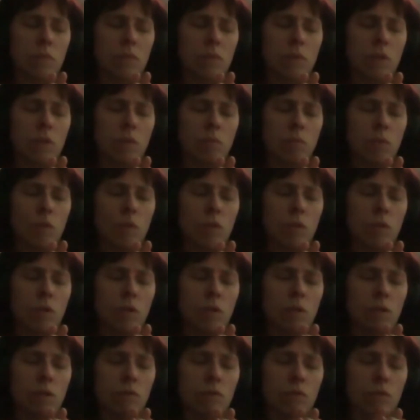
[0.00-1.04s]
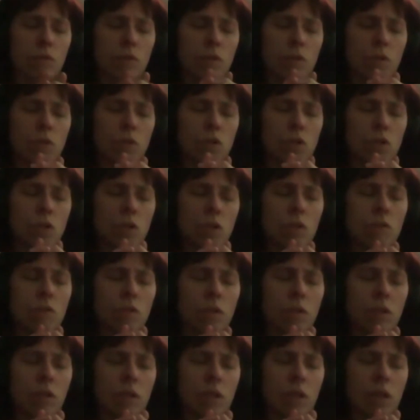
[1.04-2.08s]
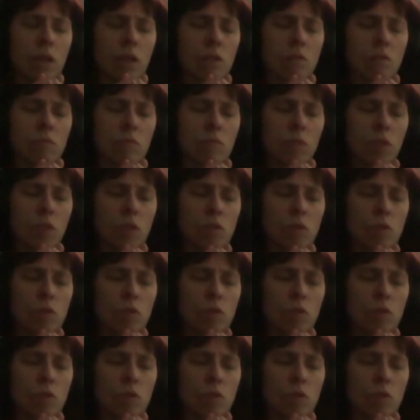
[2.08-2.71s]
I'm kind of considering that, you know,